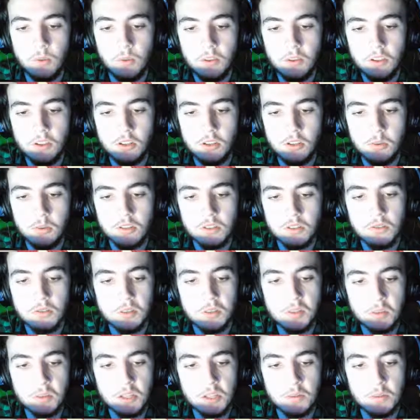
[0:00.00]
We're the only ones
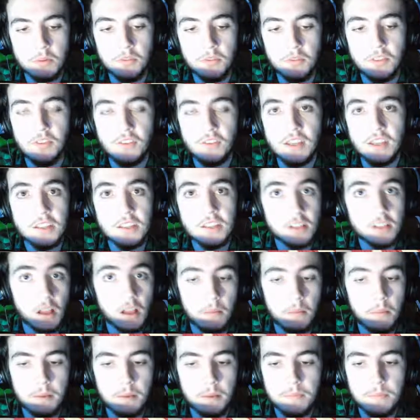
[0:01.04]
responsible for the fate of this
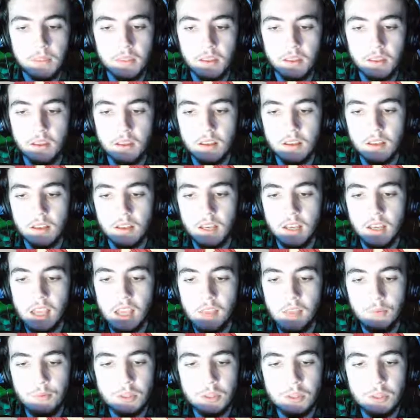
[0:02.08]
club.
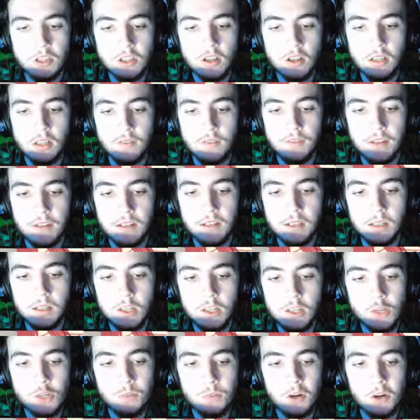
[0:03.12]
If we start the event
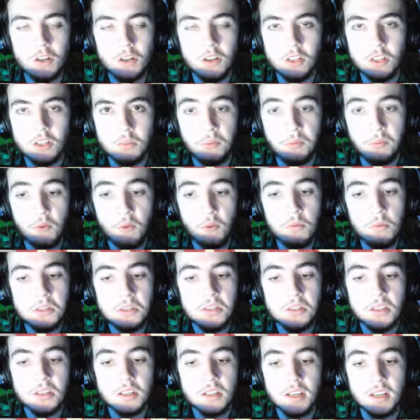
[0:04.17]
and each put on a good
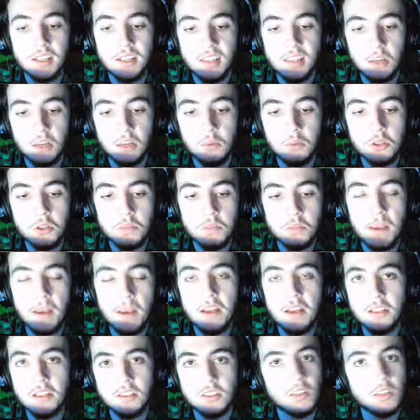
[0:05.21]
performance, then it will
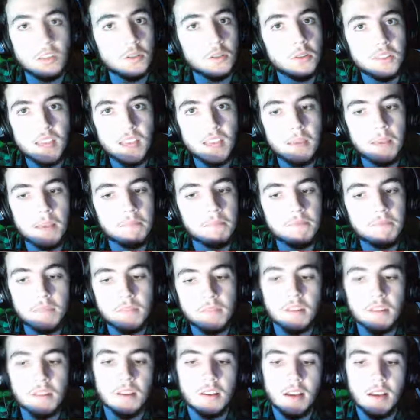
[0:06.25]
inspire others to do the same.
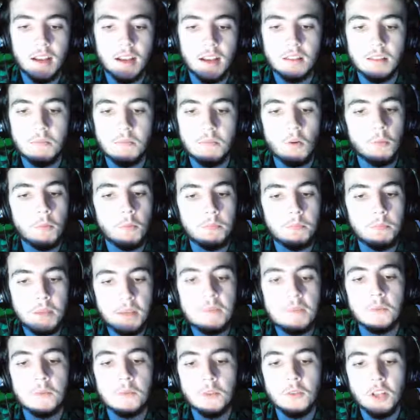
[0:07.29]
And the more
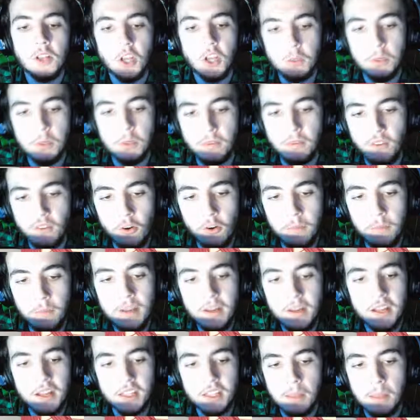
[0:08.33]
people who
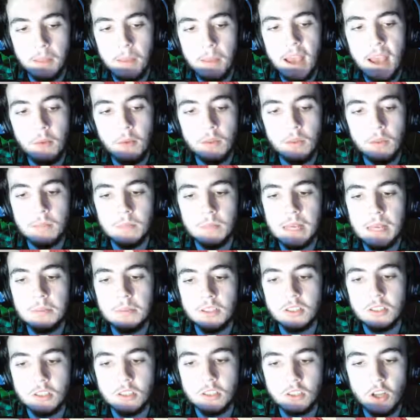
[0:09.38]
perform, the better we'll be
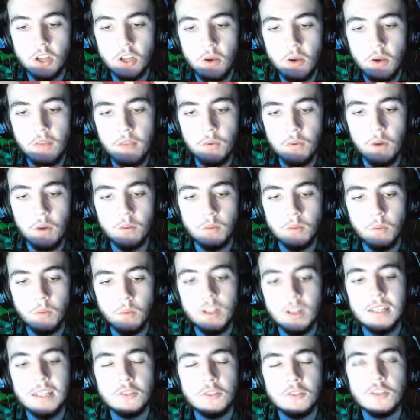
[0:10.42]
able to show everyone
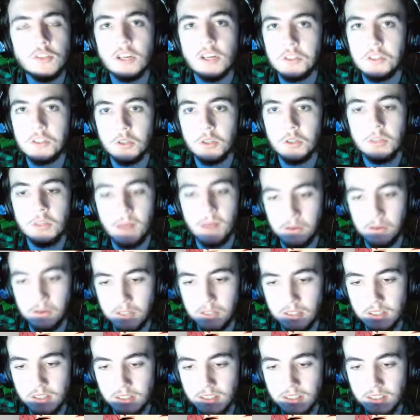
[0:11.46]
what literature is all
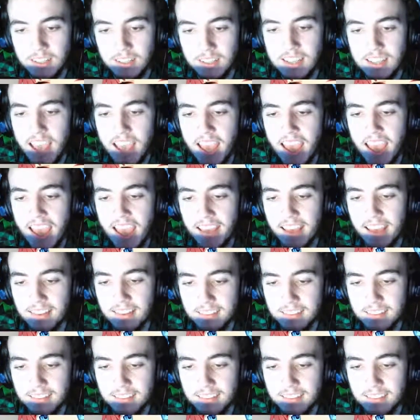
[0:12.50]
about. Yeah!